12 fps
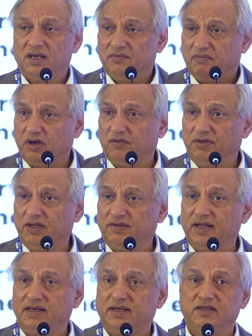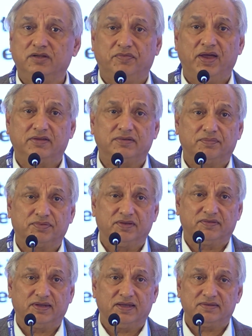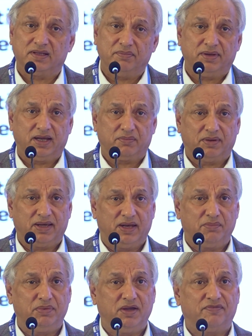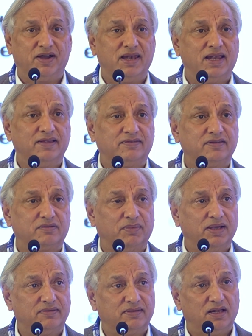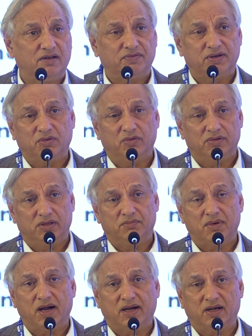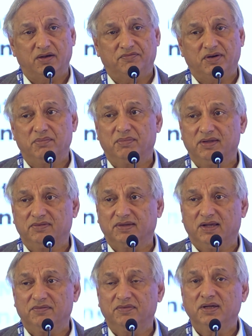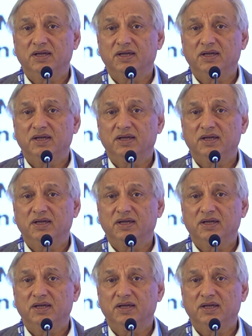one of these entities wakes up and says, let me get my NBFI license myself and go into the market and fund myself,